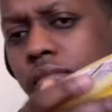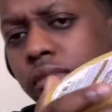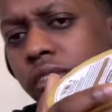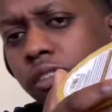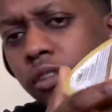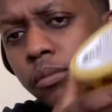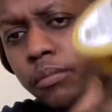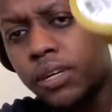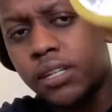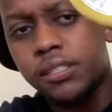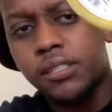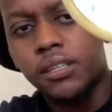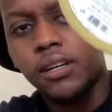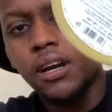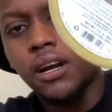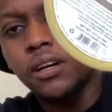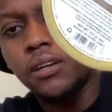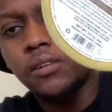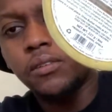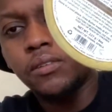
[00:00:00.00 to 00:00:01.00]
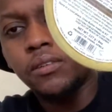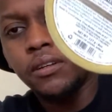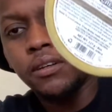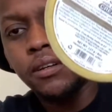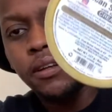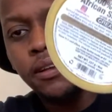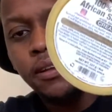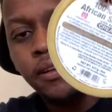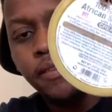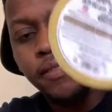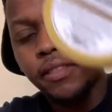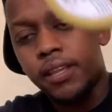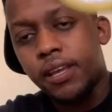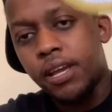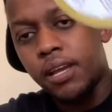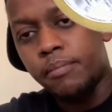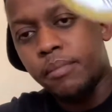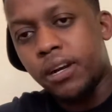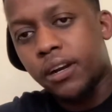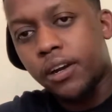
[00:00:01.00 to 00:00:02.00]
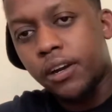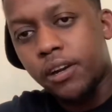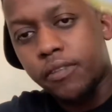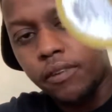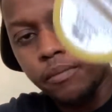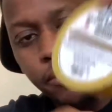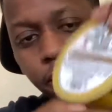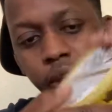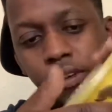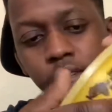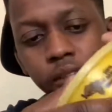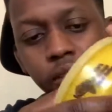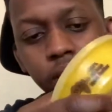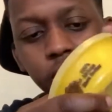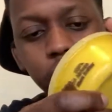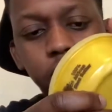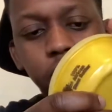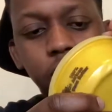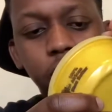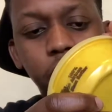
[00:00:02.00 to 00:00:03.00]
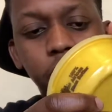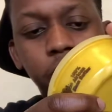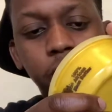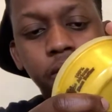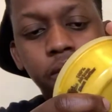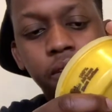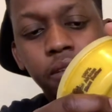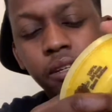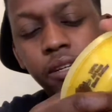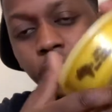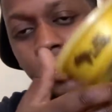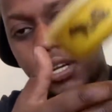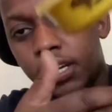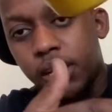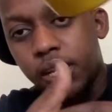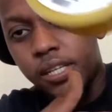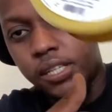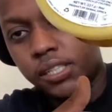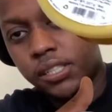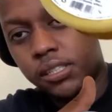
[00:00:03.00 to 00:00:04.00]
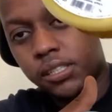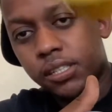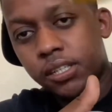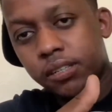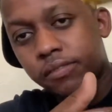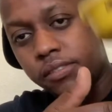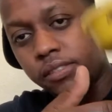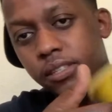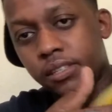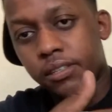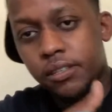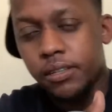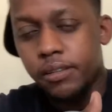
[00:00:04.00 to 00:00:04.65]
2 months ago, and my girlfriend be using it too, and she loves it.